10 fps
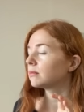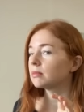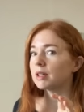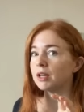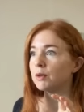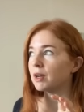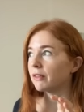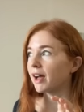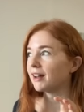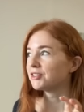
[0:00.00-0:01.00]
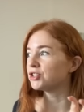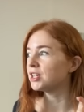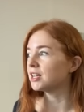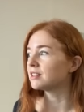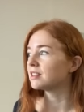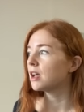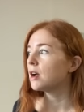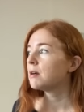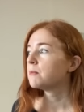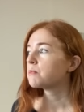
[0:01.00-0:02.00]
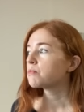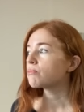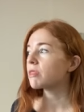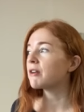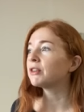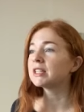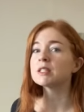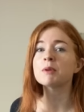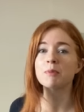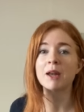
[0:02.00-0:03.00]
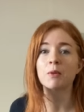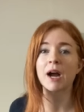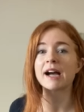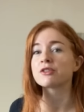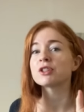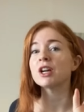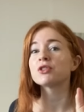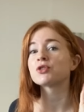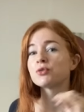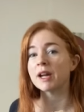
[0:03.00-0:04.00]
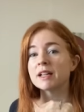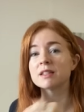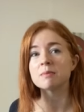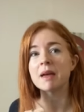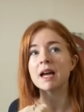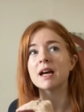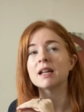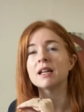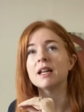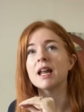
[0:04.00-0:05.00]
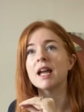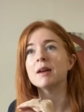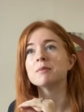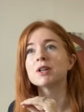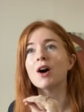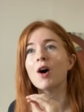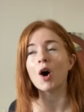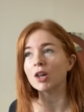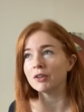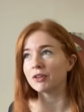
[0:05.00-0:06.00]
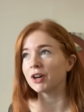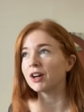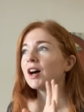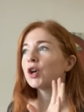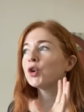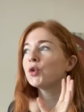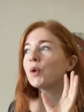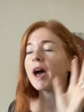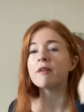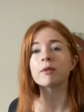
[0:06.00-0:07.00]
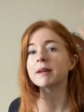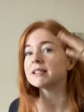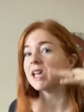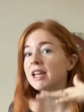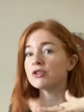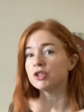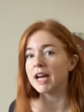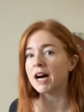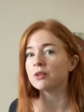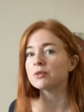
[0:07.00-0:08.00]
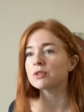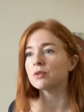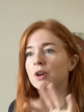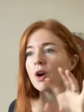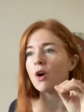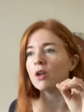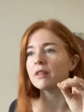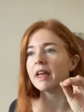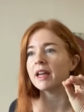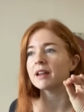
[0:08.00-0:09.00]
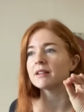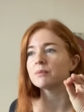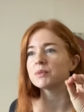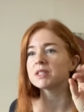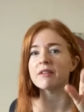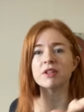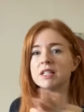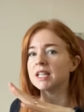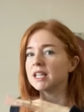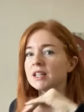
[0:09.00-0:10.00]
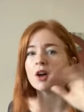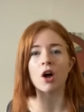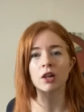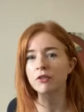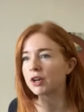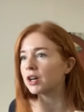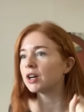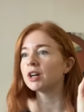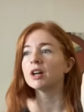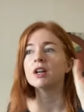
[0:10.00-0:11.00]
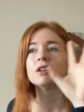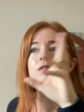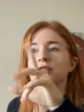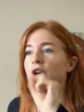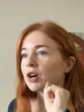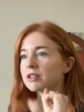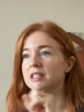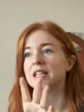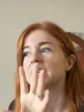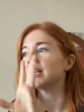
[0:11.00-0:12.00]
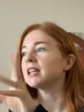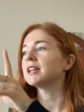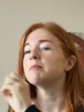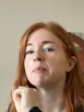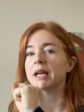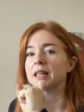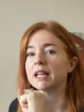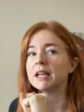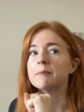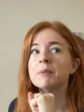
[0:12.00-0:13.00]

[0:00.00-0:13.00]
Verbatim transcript: can you hear that? Jeez. If Elizabeth Bennett were actually a trans man named Oliver, who everybody's aged down, so they're all like 17, Oliver, Darcy, Bingley.